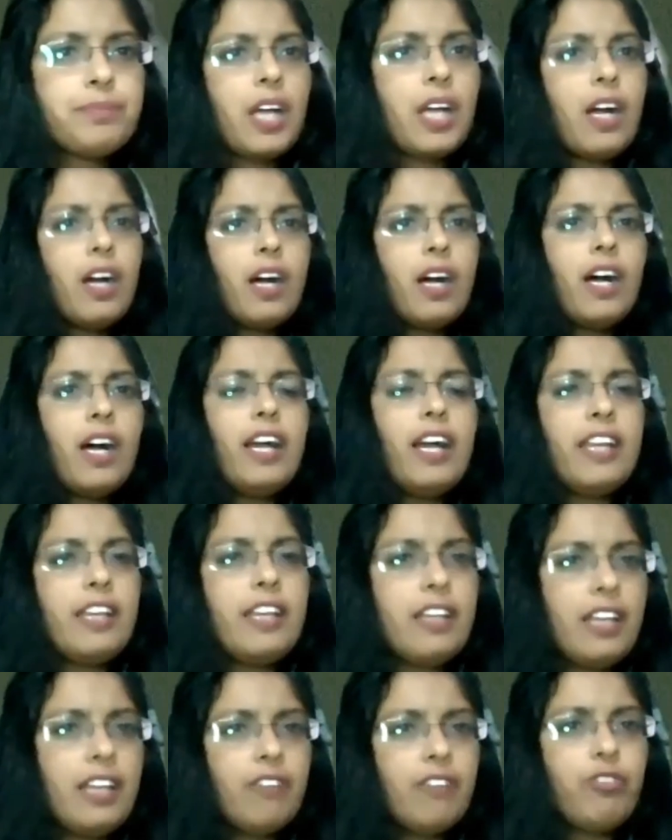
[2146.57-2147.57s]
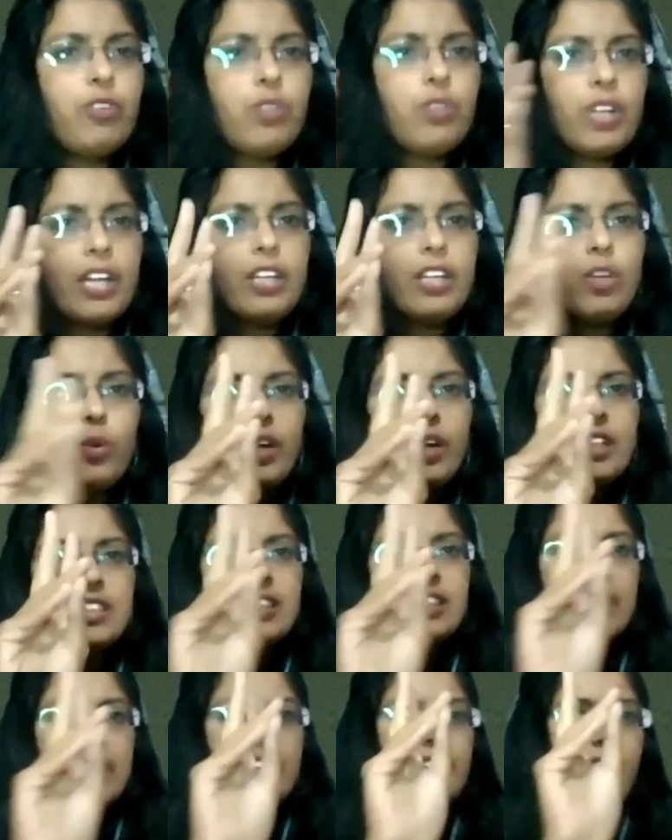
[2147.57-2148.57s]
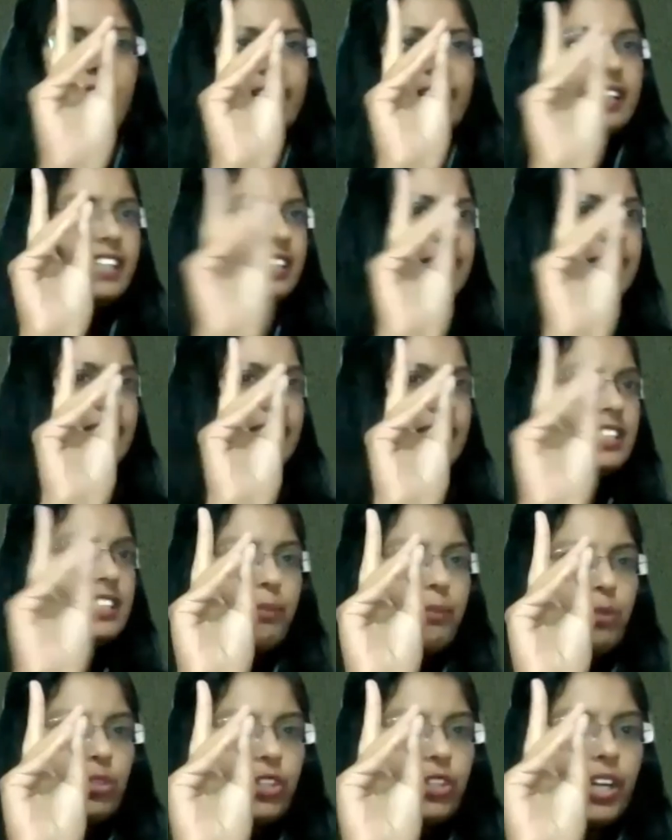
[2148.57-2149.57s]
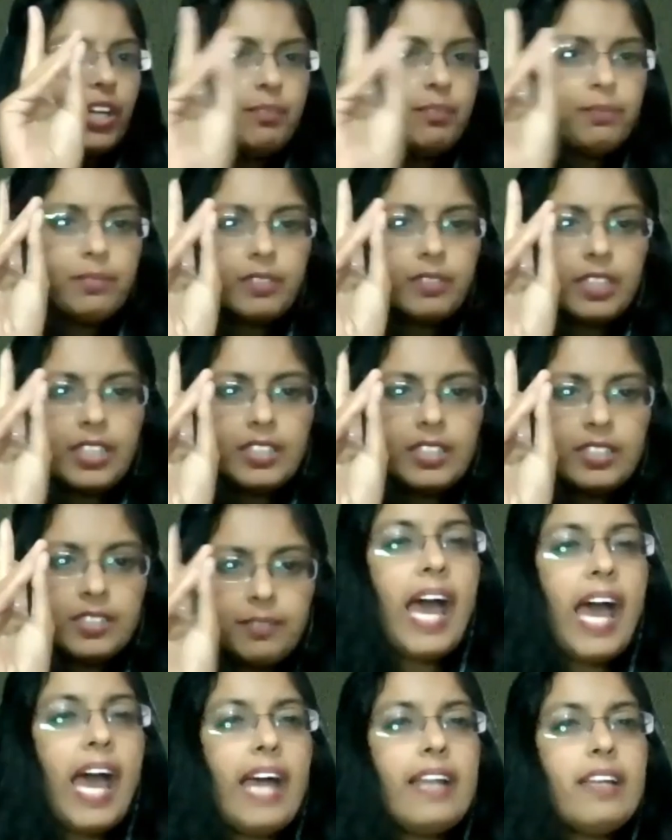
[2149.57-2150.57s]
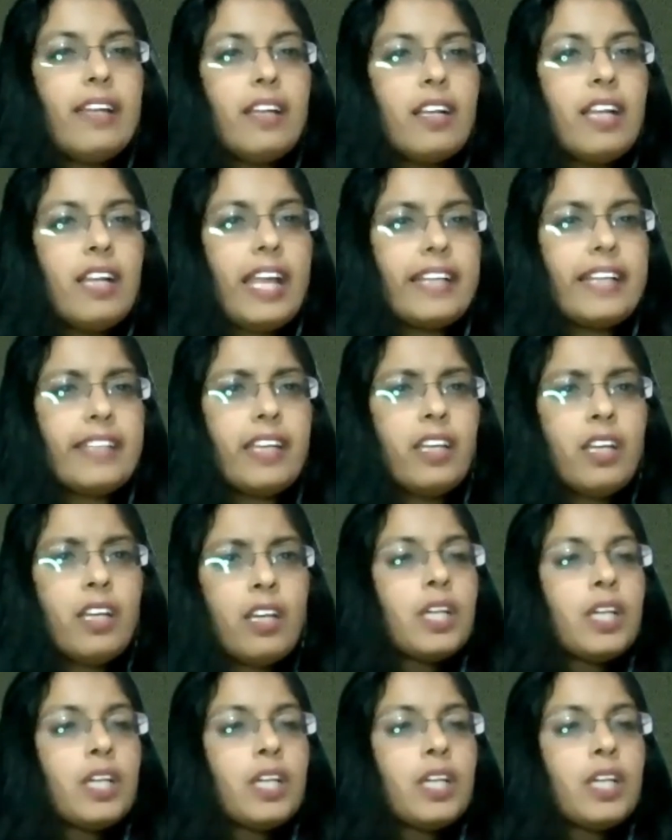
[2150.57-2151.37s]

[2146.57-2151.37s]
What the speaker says: If you can see that this is the mudra, this, and like the,